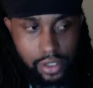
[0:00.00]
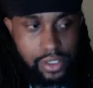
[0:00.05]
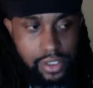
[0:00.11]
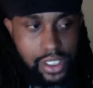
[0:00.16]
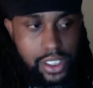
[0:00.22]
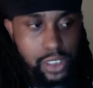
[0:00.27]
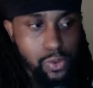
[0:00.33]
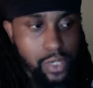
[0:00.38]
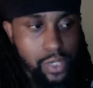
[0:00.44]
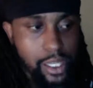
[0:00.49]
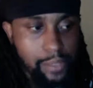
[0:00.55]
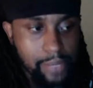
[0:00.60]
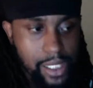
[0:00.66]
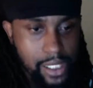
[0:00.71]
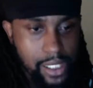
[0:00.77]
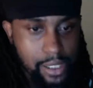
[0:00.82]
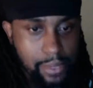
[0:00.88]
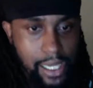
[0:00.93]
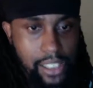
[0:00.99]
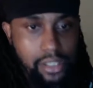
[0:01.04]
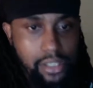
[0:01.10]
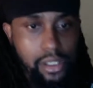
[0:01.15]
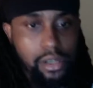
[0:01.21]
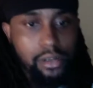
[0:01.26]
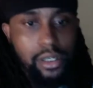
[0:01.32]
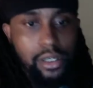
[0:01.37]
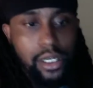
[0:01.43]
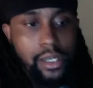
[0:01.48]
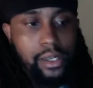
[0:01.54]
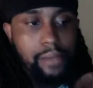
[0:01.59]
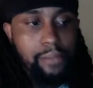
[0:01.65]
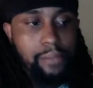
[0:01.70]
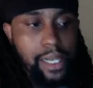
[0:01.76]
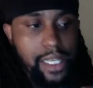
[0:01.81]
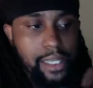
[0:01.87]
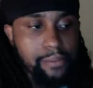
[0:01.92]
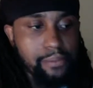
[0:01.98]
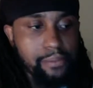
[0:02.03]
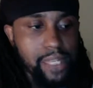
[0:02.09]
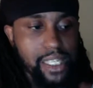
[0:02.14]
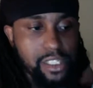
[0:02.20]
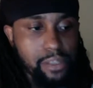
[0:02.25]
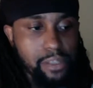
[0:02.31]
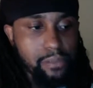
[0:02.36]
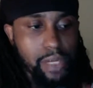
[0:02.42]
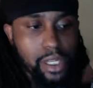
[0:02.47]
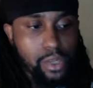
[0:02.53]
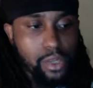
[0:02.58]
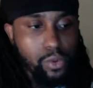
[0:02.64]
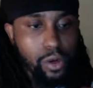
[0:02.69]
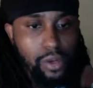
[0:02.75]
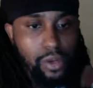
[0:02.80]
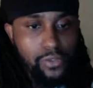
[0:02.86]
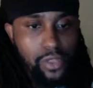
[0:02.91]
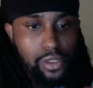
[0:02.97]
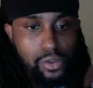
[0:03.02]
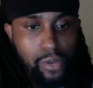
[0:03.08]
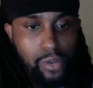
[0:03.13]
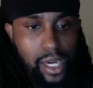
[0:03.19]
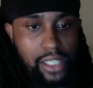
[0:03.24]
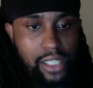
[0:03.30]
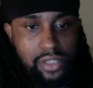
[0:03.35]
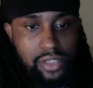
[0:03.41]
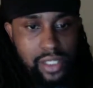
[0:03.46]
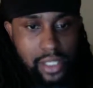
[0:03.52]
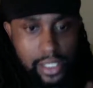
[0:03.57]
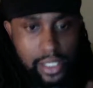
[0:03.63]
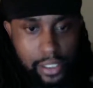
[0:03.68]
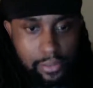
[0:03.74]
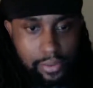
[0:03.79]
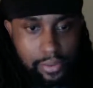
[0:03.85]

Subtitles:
This is what they mean by, let your money work for you while you sleep.